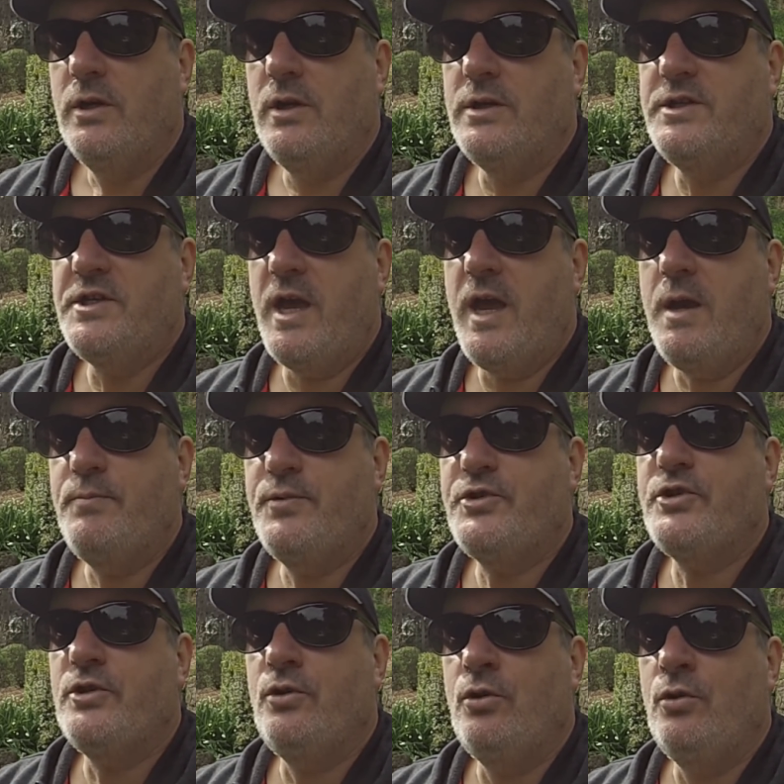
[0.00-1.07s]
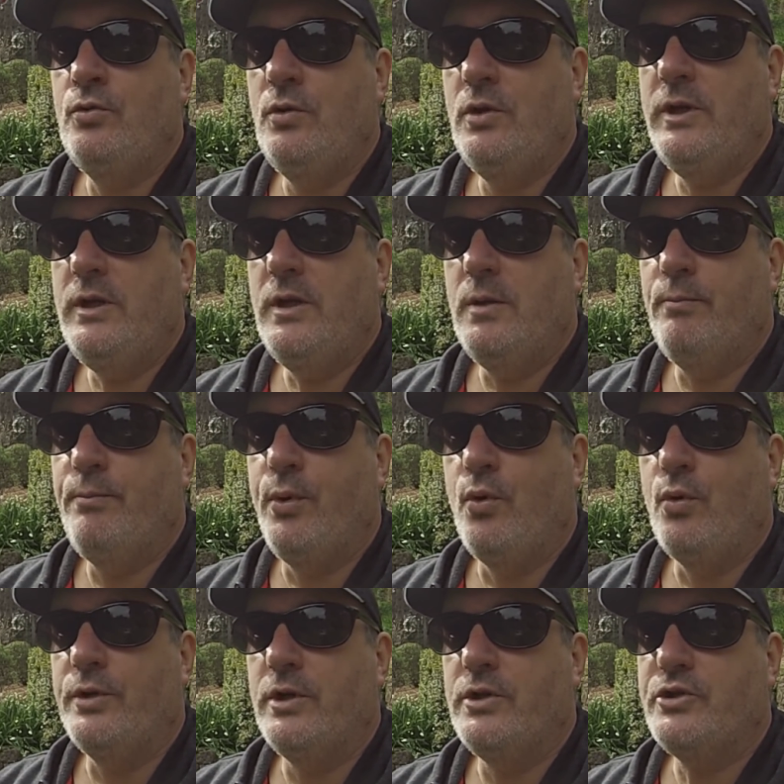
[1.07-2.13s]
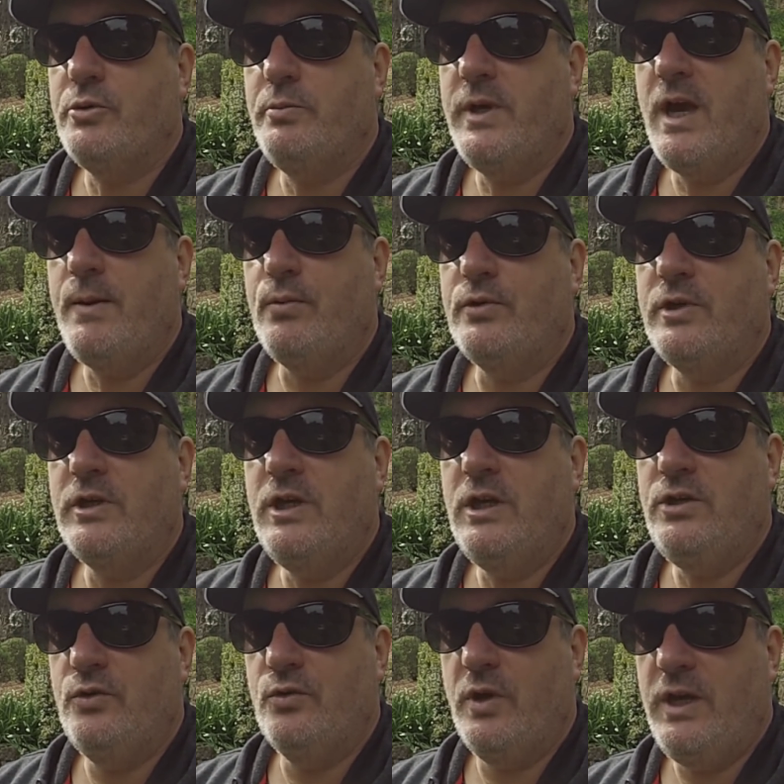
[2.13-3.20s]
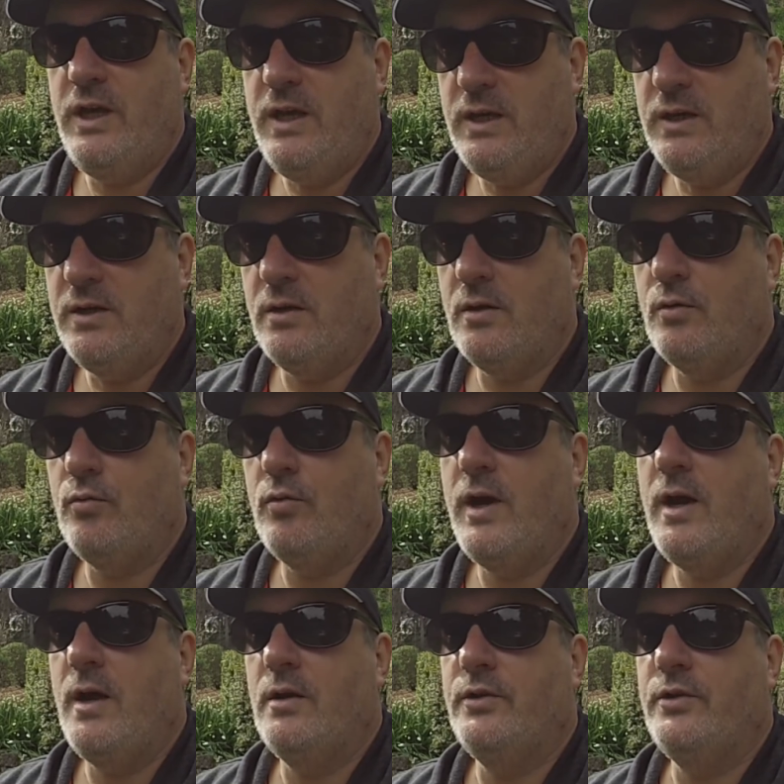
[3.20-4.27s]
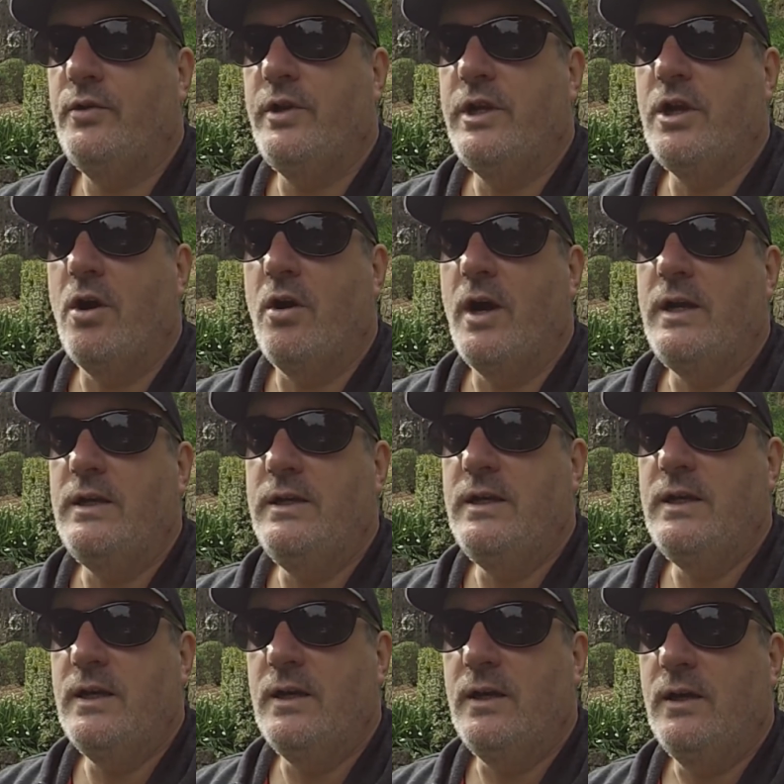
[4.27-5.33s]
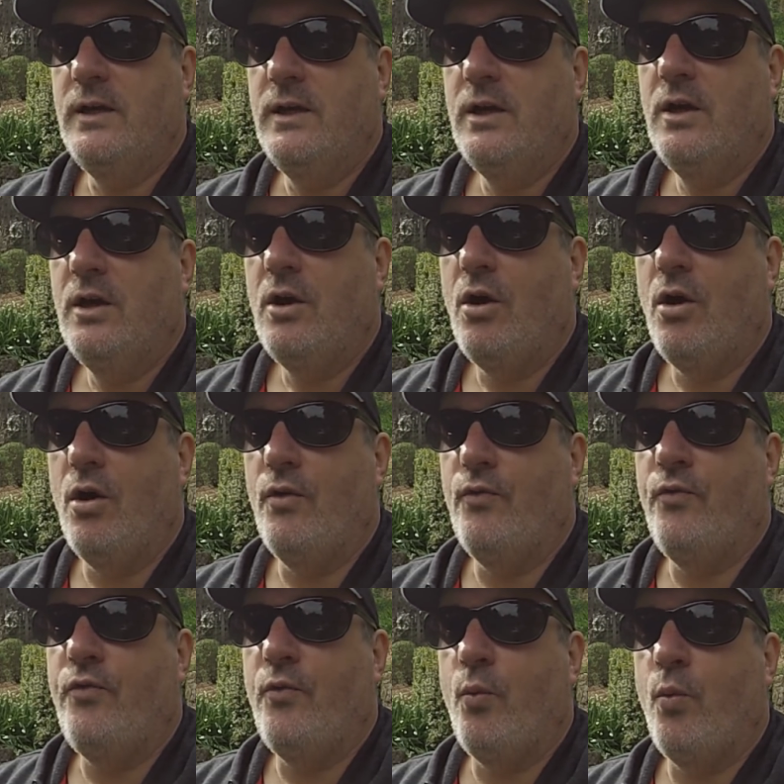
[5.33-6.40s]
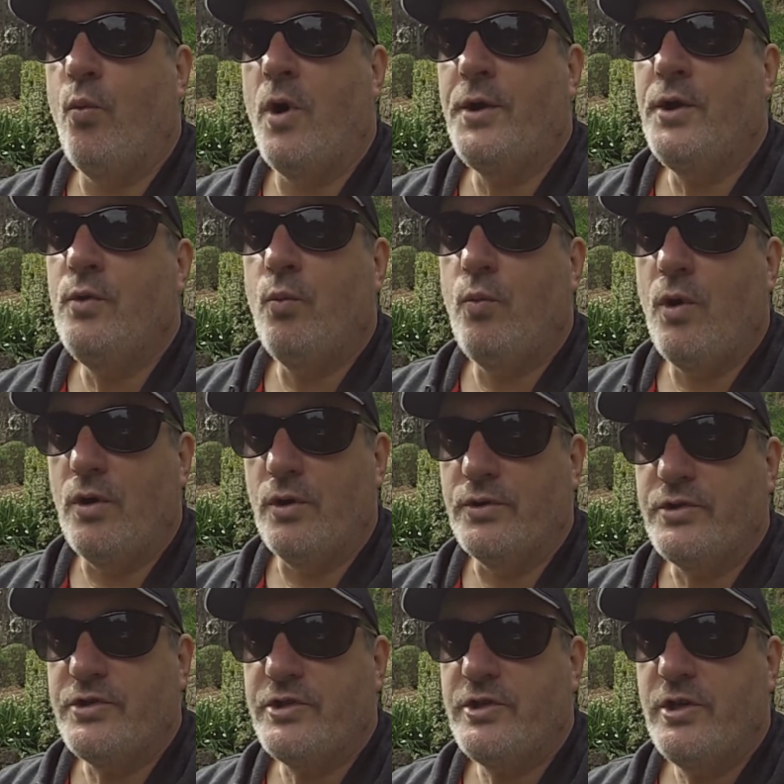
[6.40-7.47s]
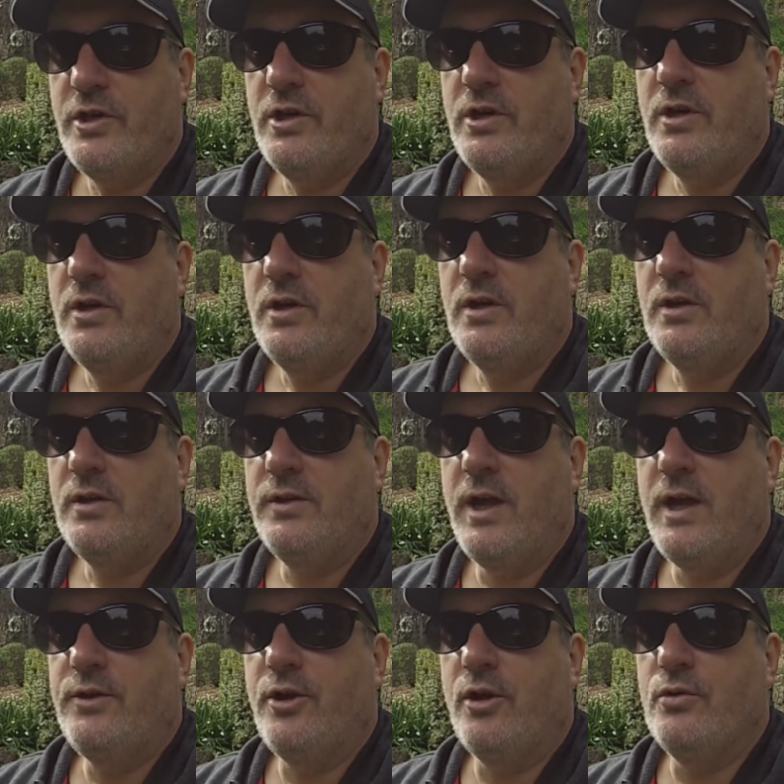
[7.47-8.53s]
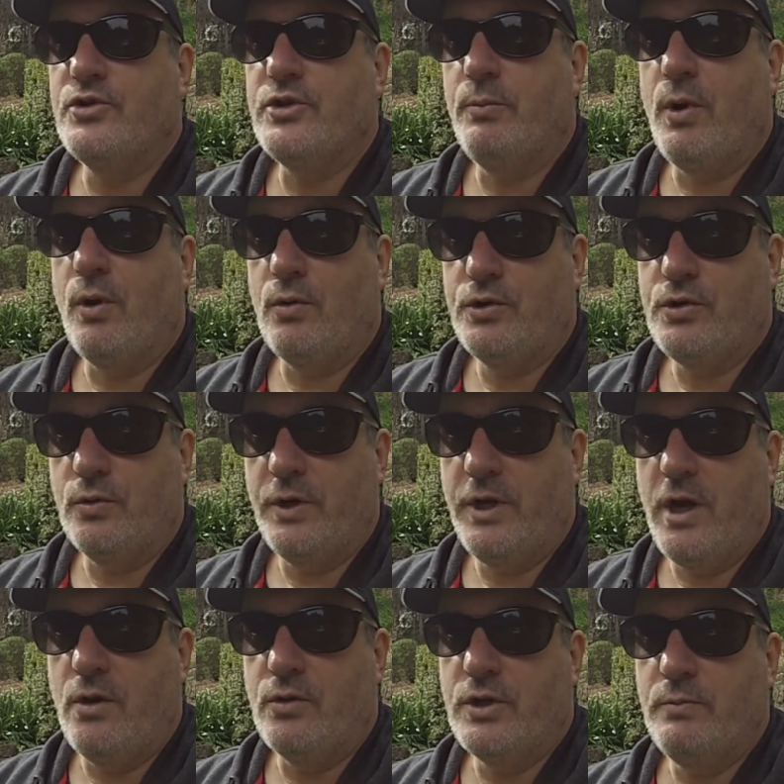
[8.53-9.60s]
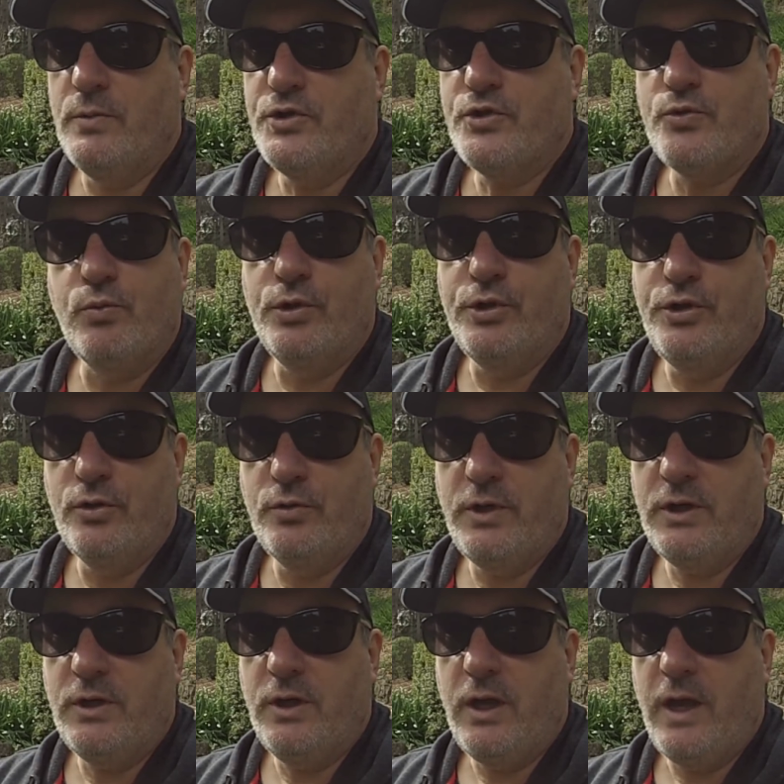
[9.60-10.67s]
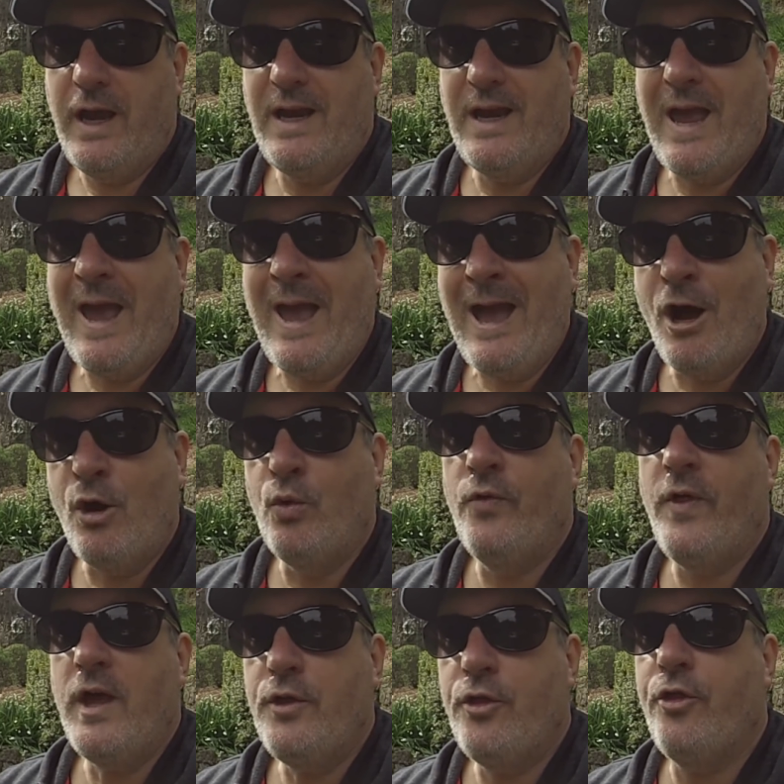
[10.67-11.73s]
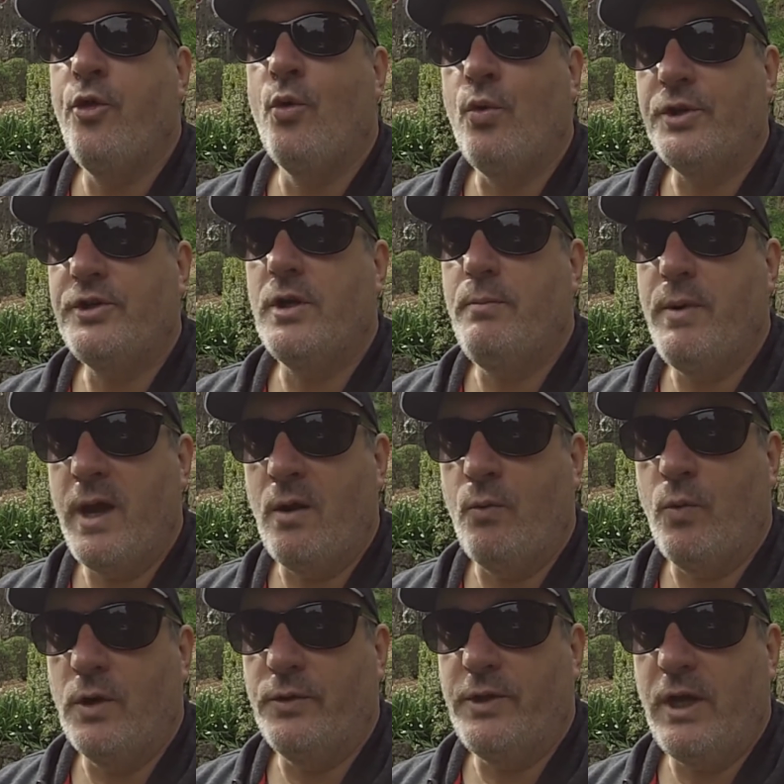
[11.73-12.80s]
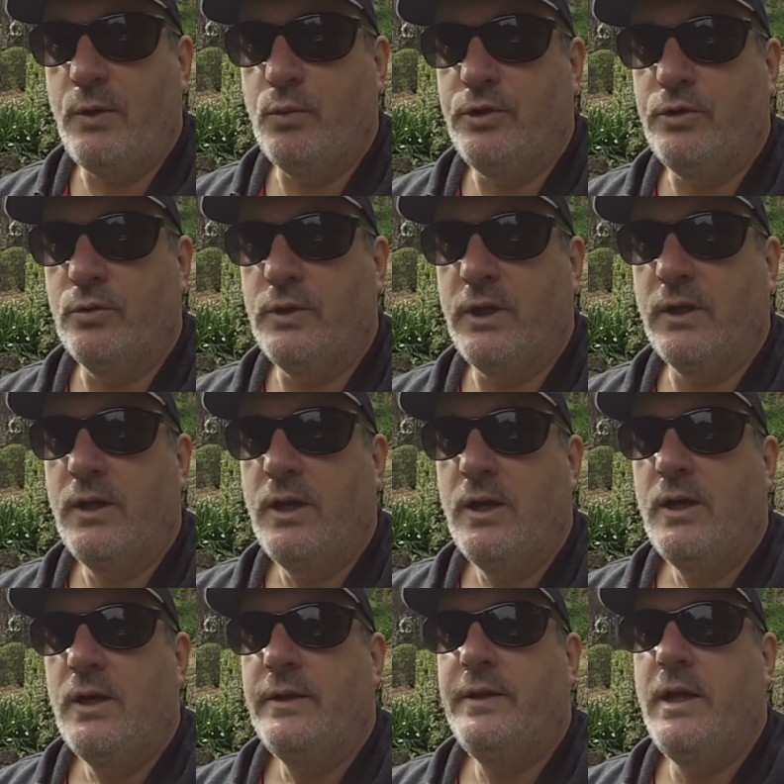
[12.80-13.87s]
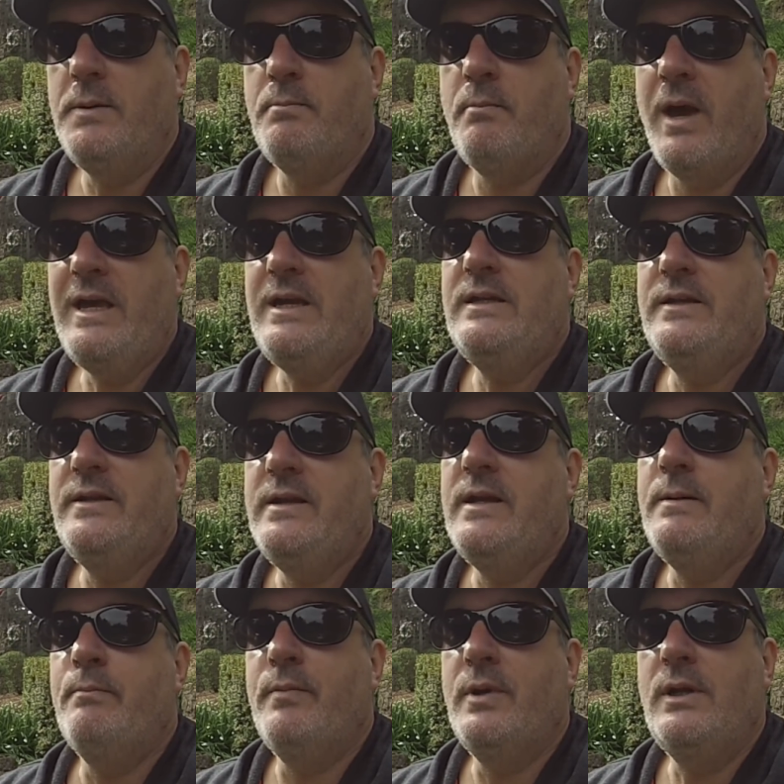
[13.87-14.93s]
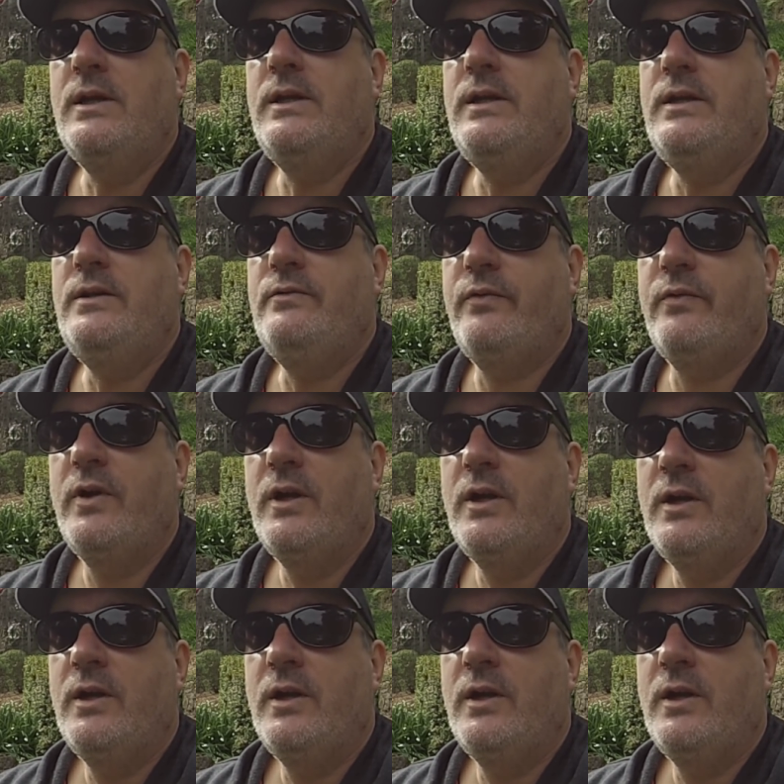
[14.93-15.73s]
It's absolutely important to be able to get your head around the idea of what it was that those laboratory alchemists were doing and how they thought about what they were doing that made them believe